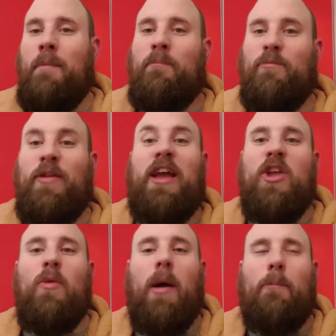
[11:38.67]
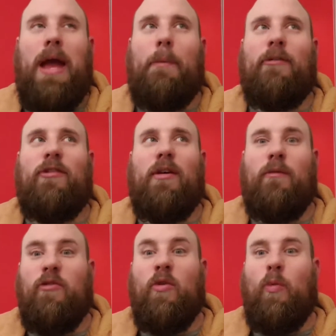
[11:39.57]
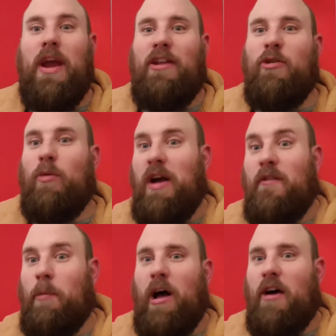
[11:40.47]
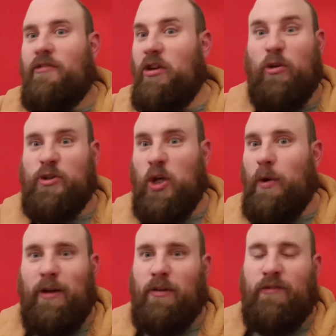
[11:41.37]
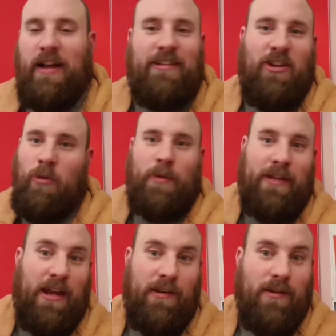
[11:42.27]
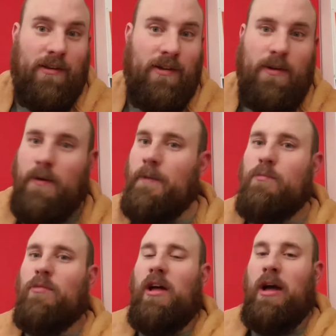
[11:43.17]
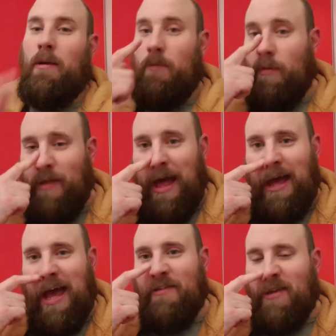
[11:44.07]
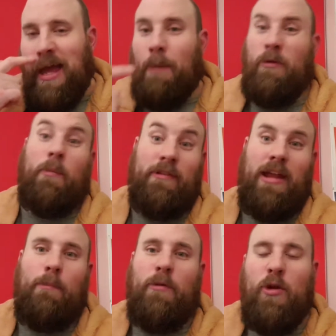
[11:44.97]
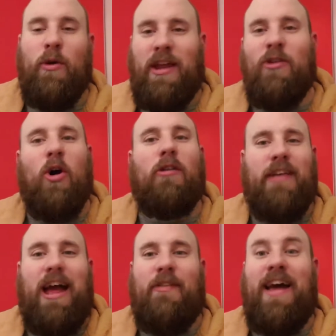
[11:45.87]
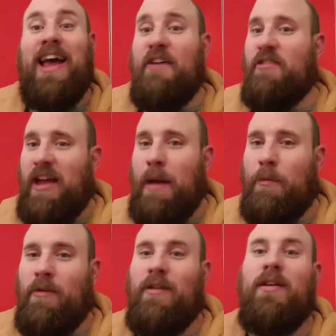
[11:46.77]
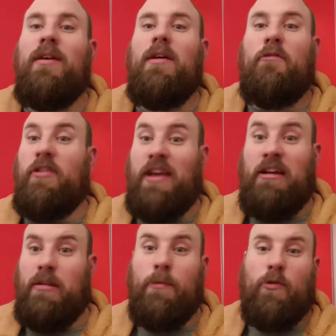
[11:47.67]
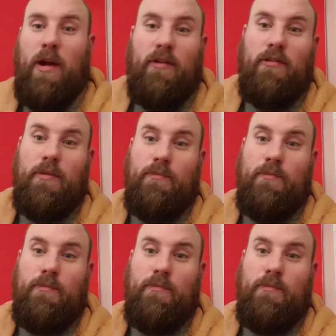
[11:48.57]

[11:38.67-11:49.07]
you won't be able to win. You'll have a blaster, you'll shoot, he'll deflect it, you'll be dead. That has to happen, you'll be dead, but you get knocked out. That has to happen for the game to progress.